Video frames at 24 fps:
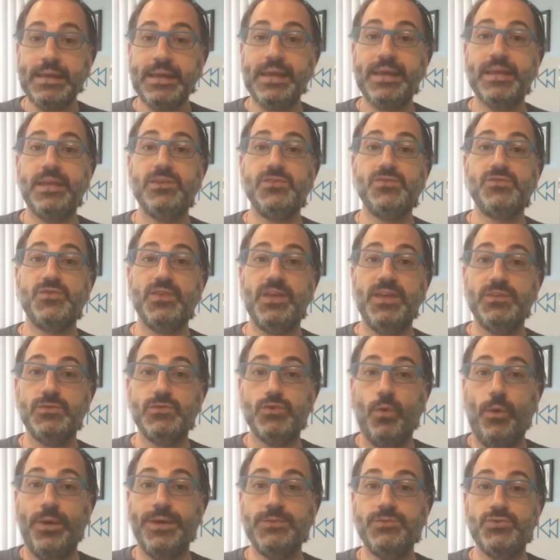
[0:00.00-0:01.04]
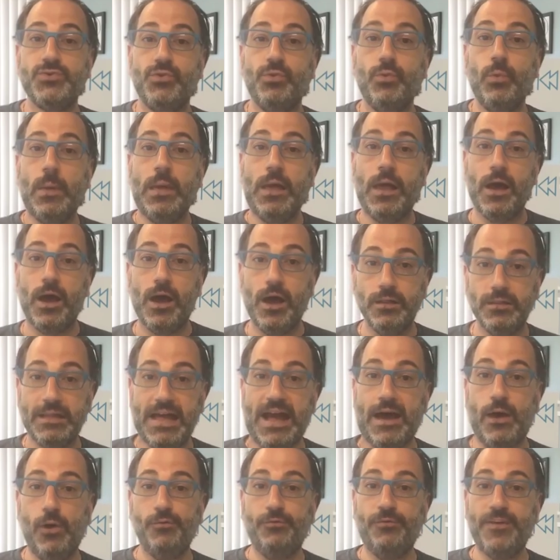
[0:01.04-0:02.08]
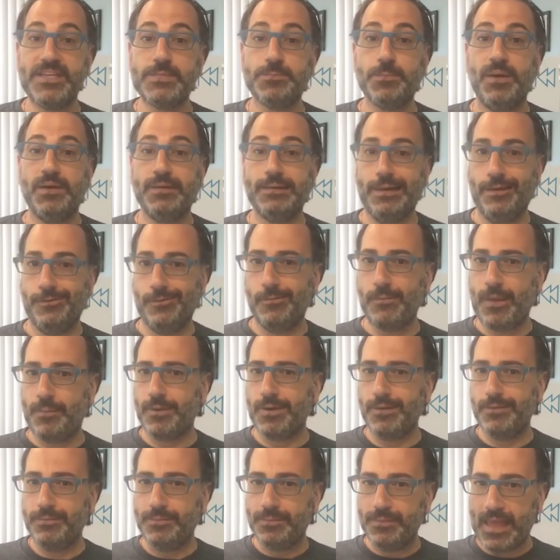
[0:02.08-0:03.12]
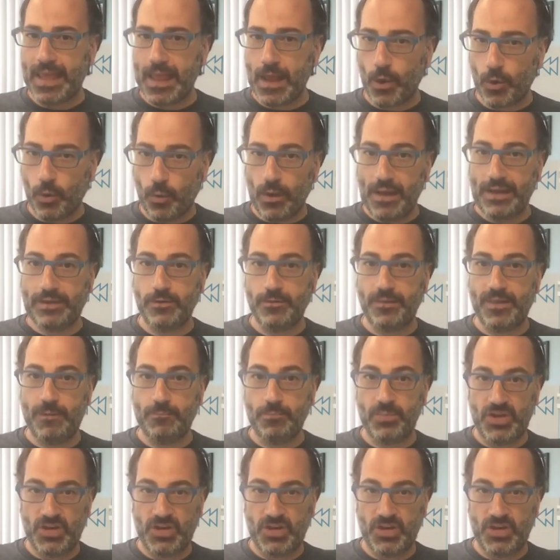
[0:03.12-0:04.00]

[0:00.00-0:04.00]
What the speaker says: is it's going to allow Facebook. Now remember, they acquired them.